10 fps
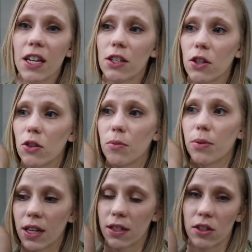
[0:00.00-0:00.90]
feeding
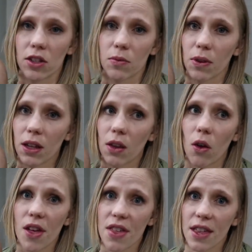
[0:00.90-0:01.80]
tube is just really the
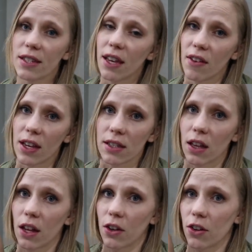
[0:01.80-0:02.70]
only thing that's giving us
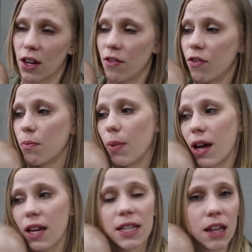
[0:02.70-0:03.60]
a lot of grief,
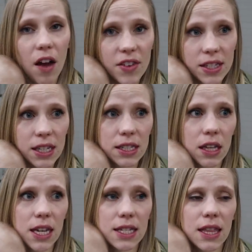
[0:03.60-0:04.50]
but he's obviously
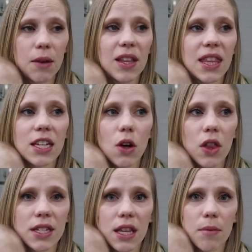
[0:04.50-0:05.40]
still needs it. What they told
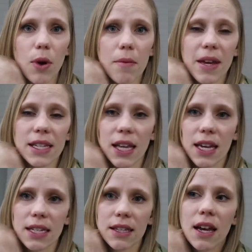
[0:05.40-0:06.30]
us at the appointment is that
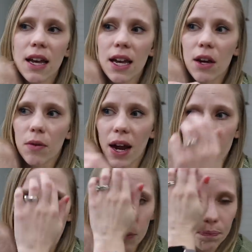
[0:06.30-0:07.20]
he's right
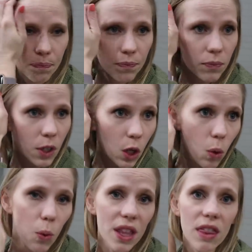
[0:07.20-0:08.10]
now
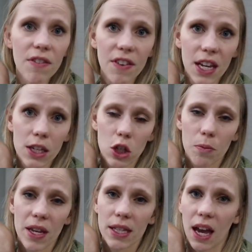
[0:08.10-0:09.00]
with the feeding
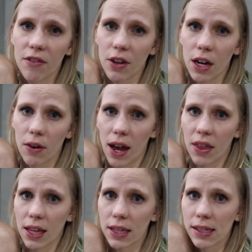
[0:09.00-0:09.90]
tube, he's hovering around
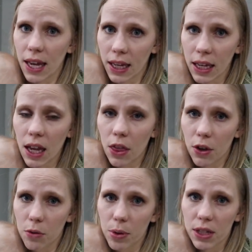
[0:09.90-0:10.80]
like the second and
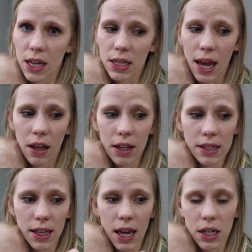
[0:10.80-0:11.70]
third percentile.
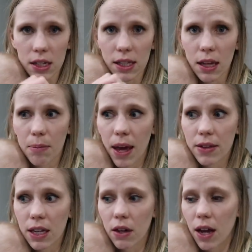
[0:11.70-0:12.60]
He's kind of just like
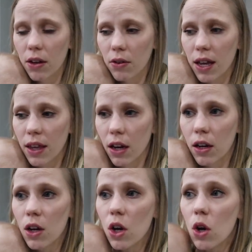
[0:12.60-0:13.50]
bouncing around right
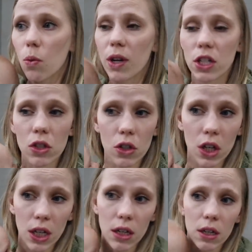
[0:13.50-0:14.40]
there which is
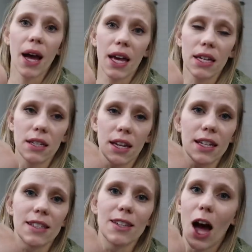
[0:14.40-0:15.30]
good, but
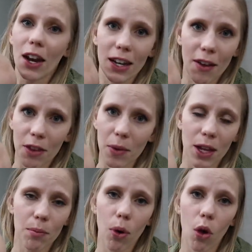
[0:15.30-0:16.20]
it's not enough that we
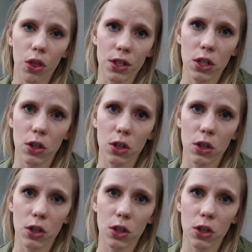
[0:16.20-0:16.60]
could pull the